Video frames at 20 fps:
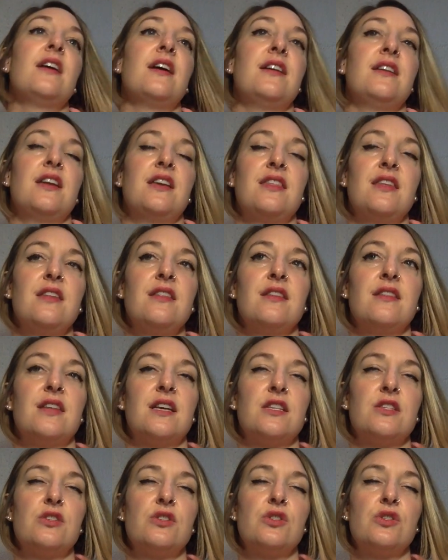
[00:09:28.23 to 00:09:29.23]
And I think
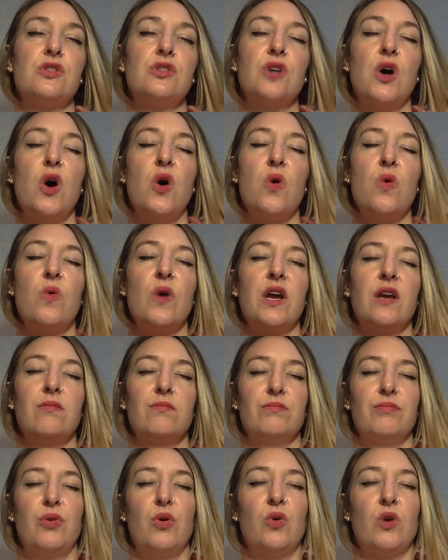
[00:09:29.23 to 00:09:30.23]
that's so
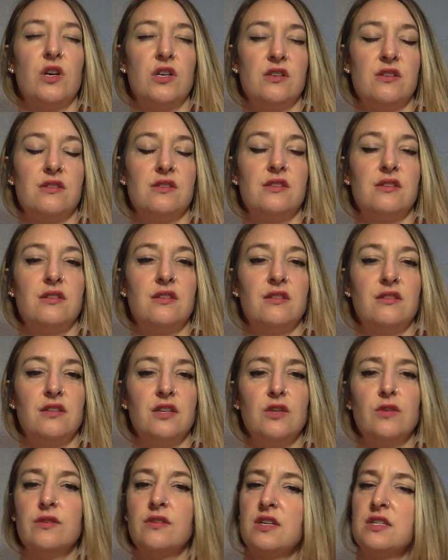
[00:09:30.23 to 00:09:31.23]
important.
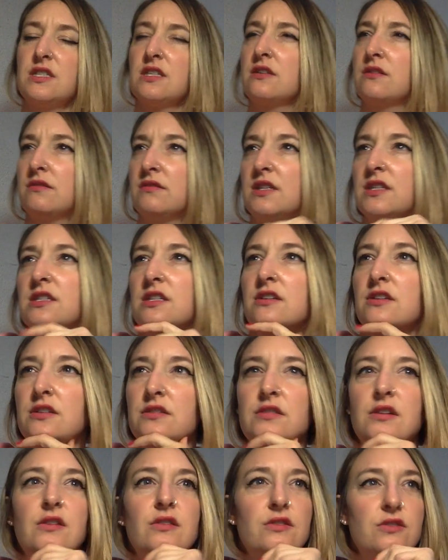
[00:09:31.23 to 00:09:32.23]
You know what? That's a good
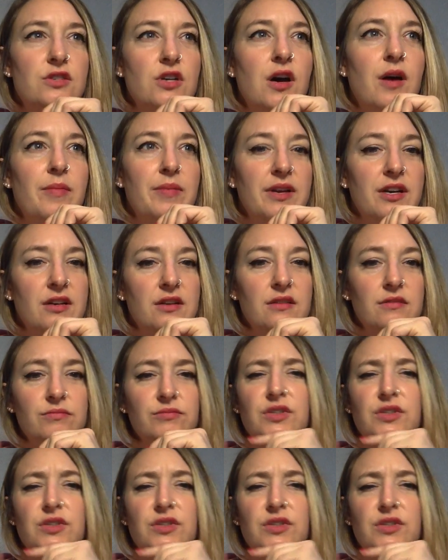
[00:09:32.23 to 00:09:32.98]
another topic.